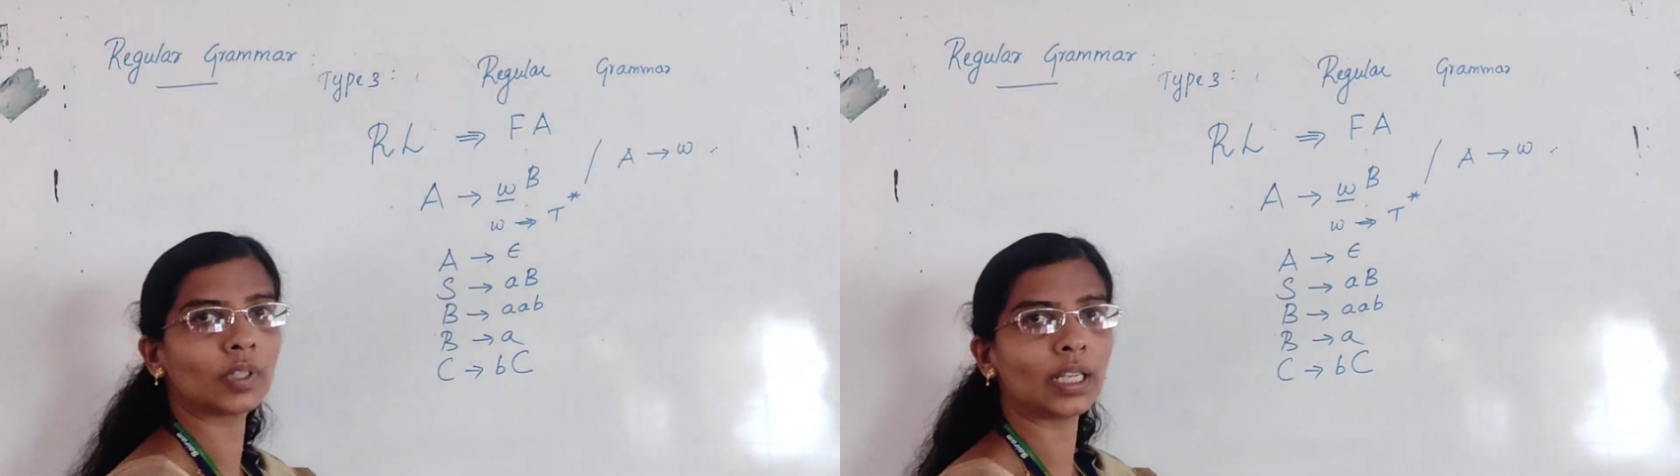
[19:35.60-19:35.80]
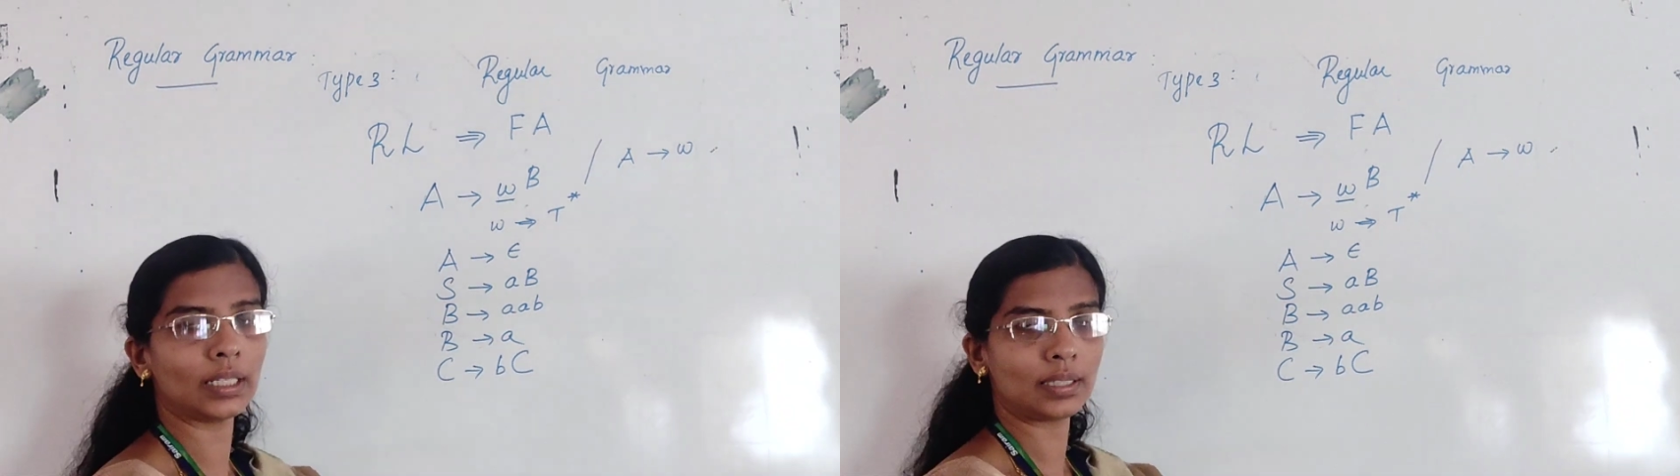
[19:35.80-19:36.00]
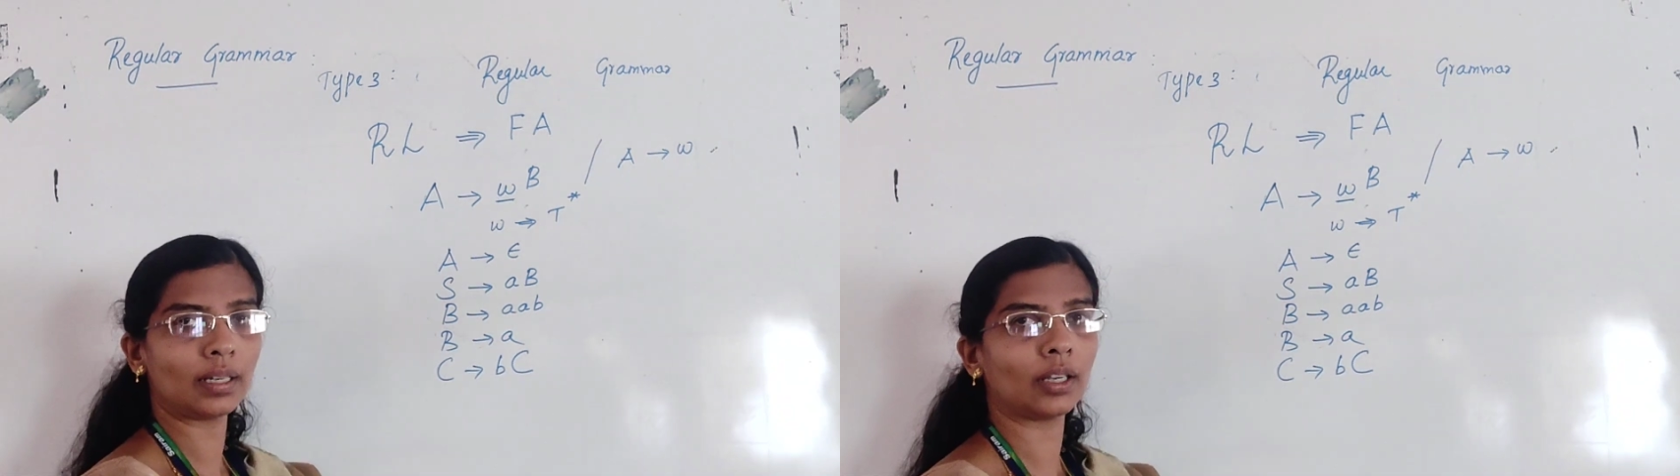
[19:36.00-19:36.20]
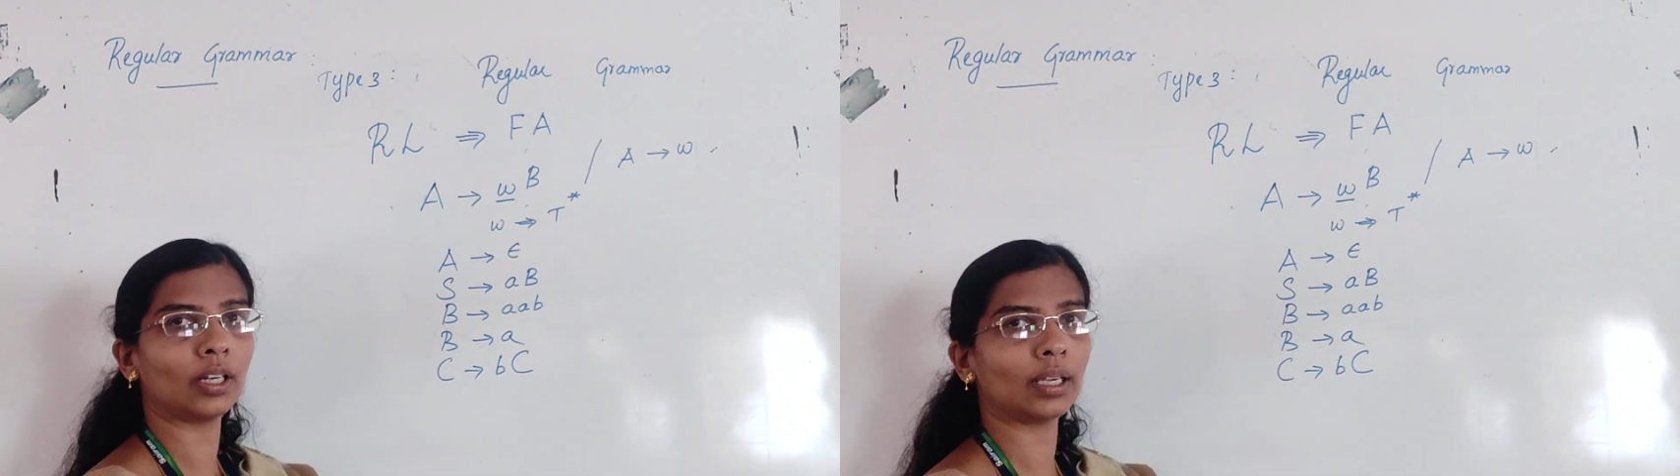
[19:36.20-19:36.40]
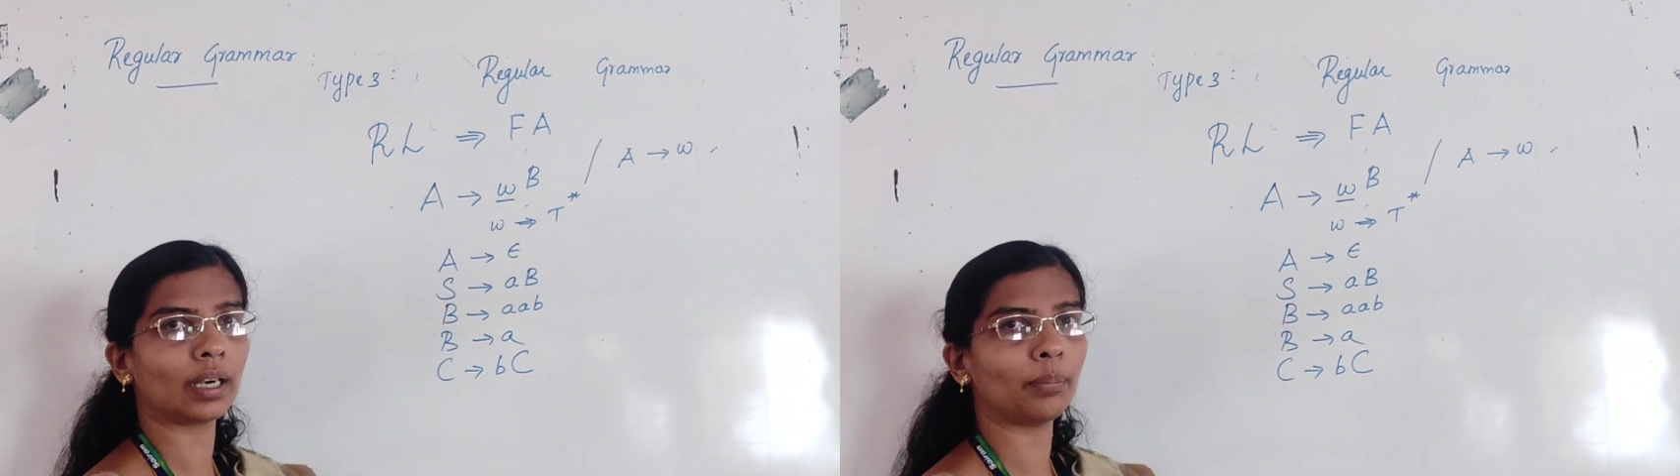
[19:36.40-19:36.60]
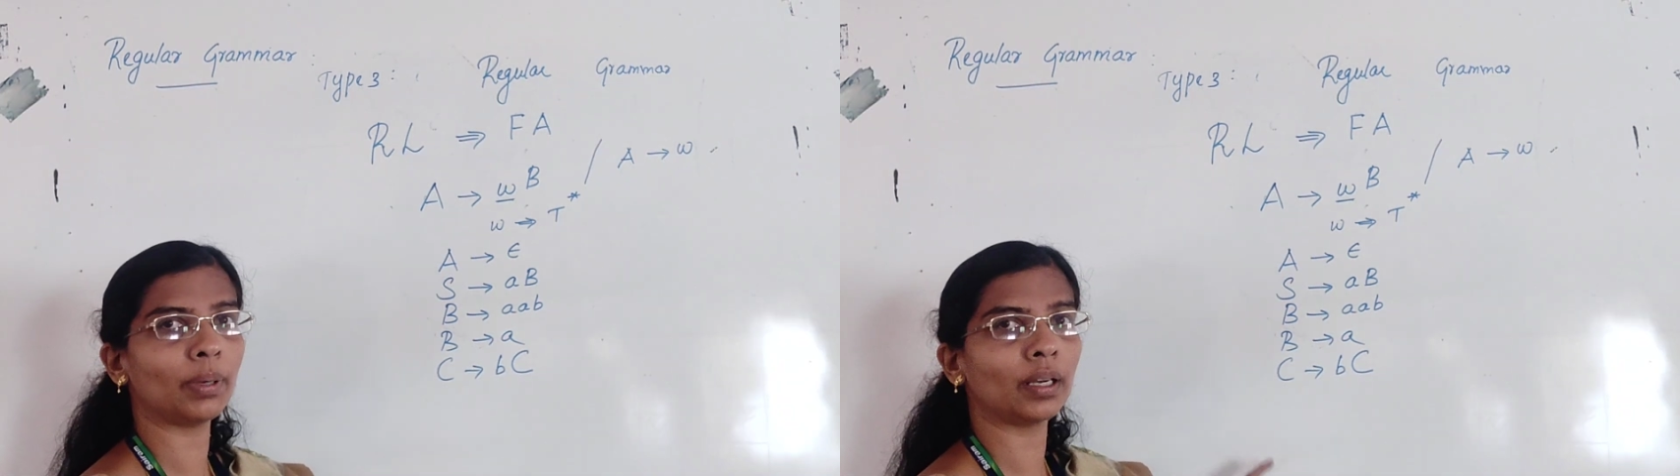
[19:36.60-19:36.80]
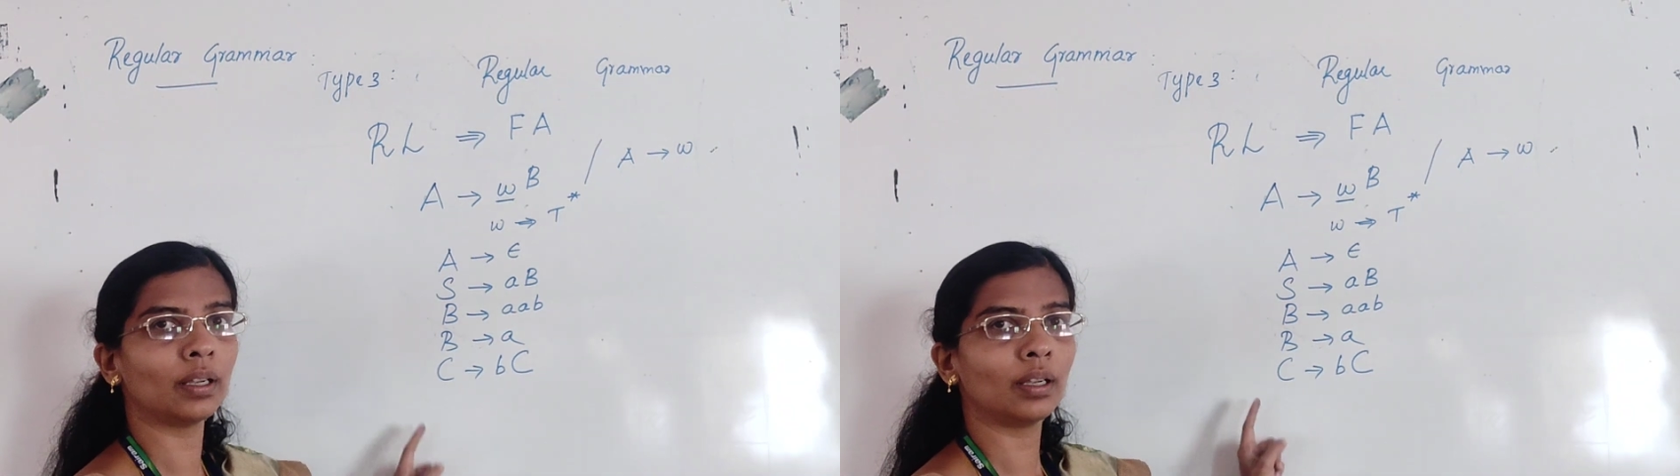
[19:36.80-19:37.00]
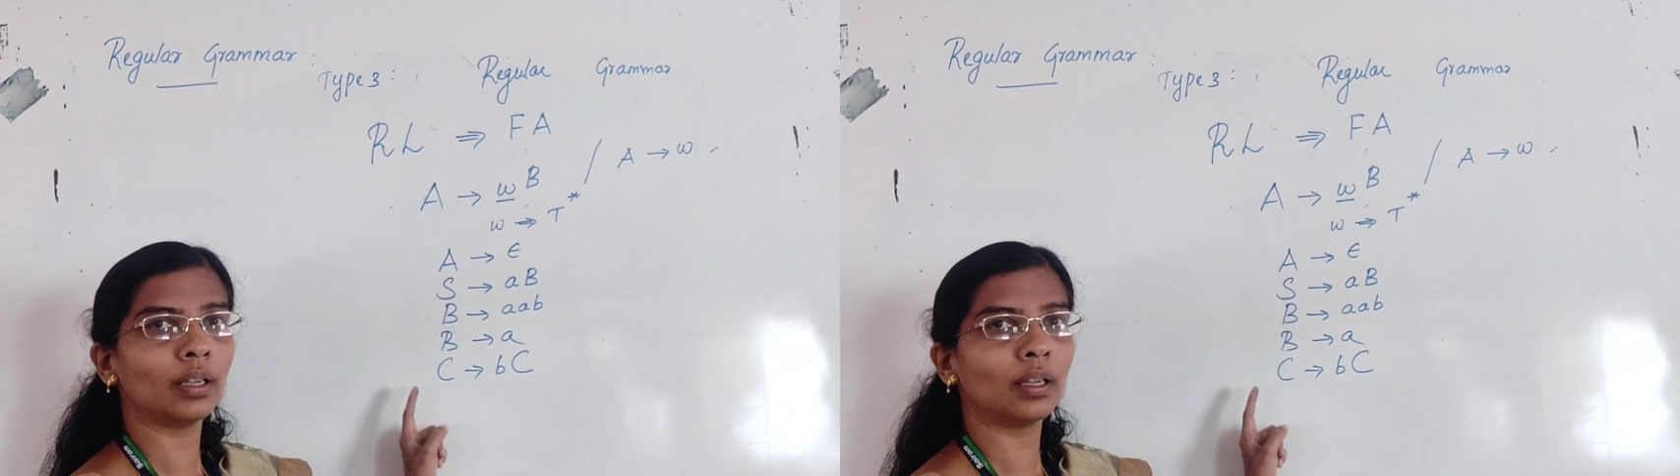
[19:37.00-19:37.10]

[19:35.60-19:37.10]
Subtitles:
It's a regular grammar.